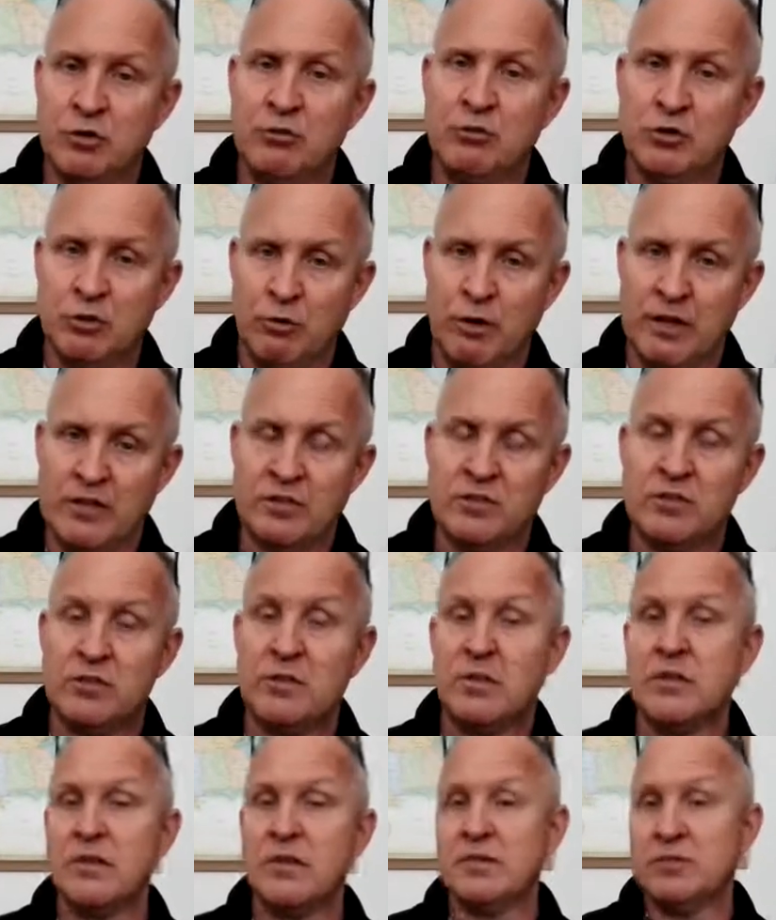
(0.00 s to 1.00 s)
two
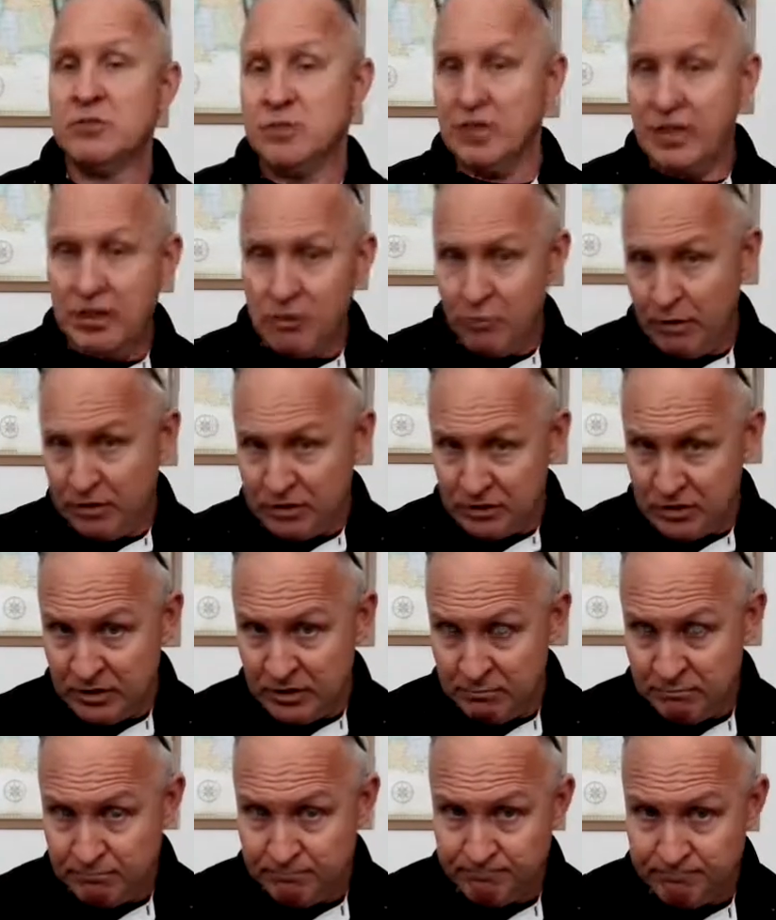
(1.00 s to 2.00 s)
joints
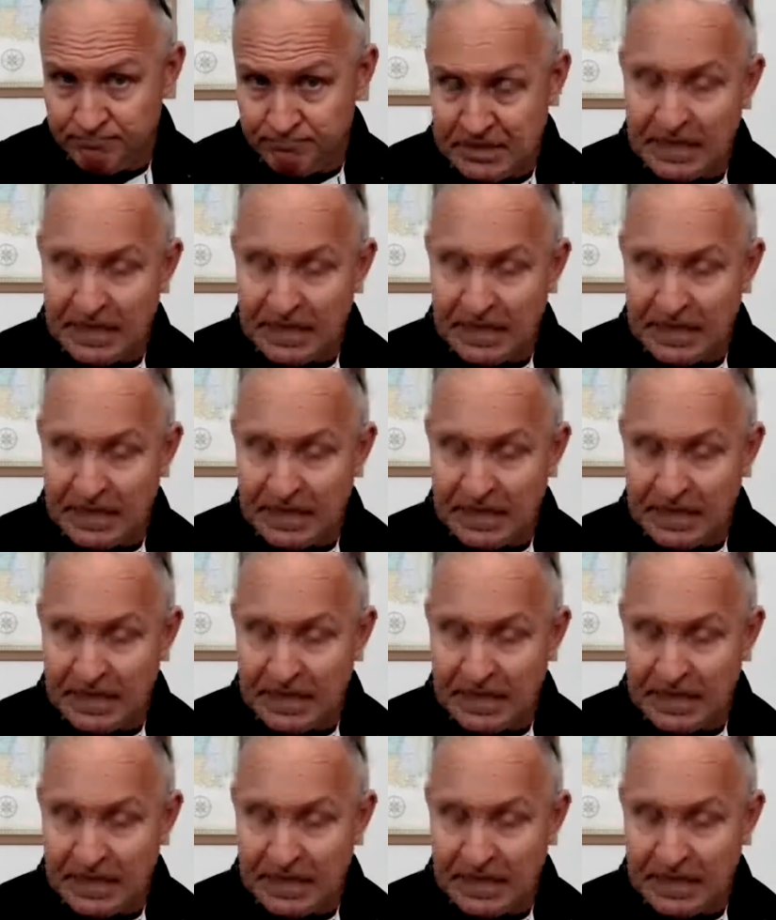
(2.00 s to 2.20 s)
decreasing